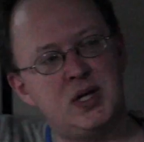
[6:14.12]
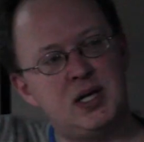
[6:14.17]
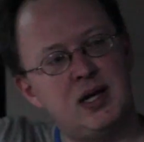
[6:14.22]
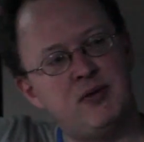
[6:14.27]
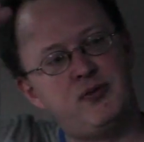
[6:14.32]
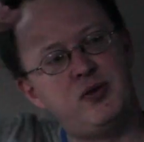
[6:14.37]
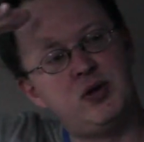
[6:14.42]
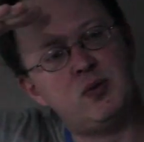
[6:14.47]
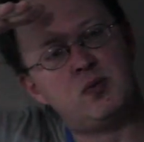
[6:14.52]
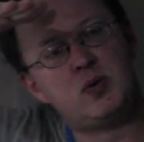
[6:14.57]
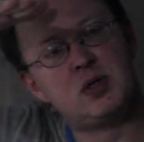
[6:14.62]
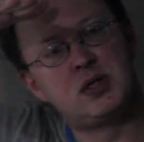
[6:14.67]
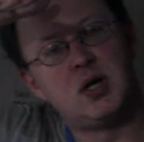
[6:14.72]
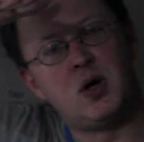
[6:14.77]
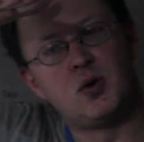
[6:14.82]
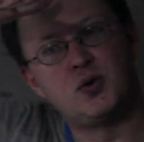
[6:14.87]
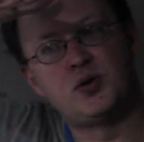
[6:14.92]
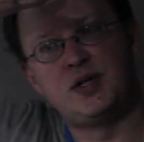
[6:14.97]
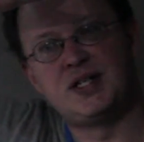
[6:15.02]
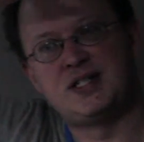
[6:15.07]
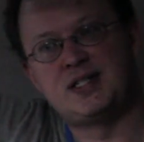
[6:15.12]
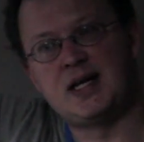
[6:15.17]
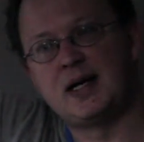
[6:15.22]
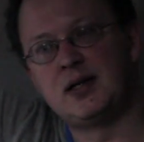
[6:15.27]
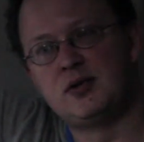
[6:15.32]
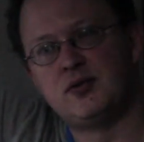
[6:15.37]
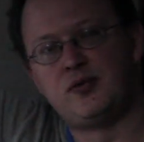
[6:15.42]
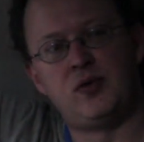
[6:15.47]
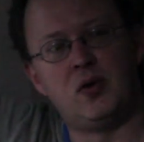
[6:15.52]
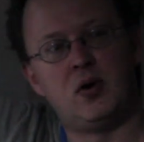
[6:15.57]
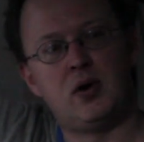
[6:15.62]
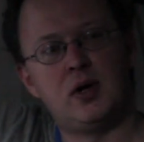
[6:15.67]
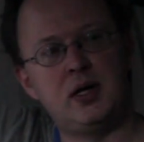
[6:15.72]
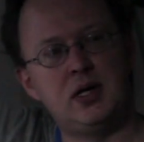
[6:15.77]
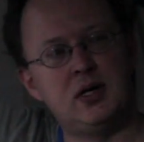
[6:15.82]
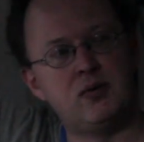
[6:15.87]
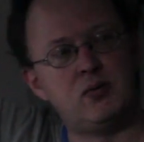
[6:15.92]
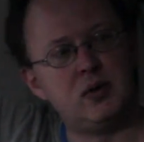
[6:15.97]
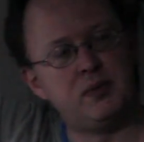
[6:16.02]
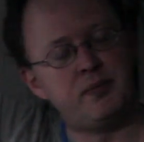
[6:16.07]
If you would go to the second floor,
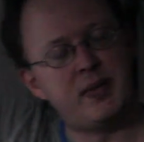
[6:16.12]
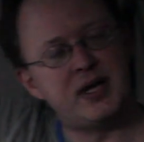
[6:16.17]
you will